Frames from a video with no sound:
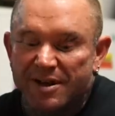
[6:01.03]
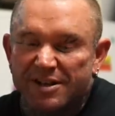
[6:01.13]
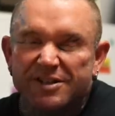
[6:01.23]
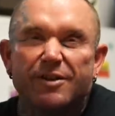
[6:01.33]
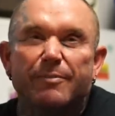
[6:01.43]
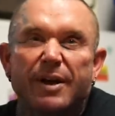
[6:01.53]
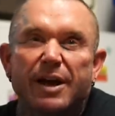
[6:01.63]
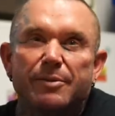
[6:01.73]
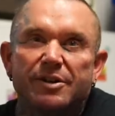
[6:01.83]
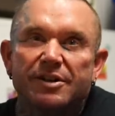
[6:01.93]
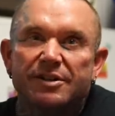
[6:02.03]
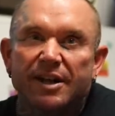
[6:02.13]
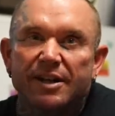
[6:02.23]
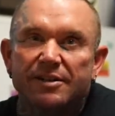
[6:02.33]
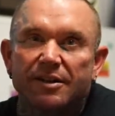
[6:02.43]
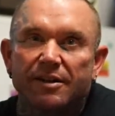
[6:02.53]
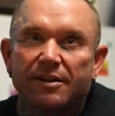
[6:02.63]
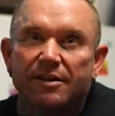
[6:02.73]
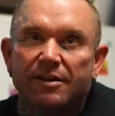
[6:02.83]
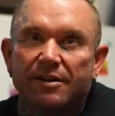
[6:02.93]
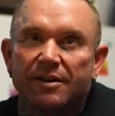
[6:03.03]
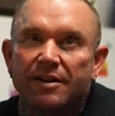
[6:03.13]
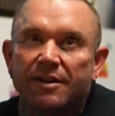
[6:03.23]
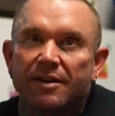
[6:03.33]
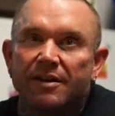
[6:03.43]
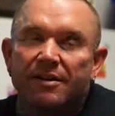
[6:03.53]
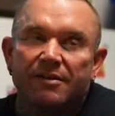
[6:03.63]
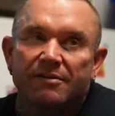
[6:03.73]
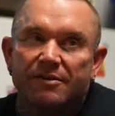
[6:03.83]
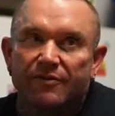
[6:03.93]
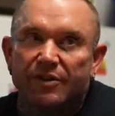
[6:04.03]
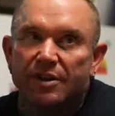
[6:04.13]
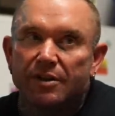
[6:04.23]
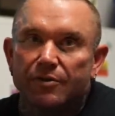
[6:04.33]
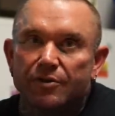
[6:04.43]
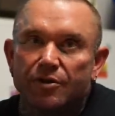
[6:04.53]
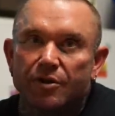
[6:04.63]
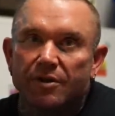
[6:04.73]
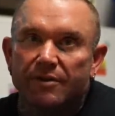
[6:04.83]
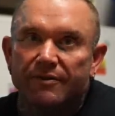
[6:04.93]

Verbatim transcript: It's not bad, but it just tastes like vanilla or chocolate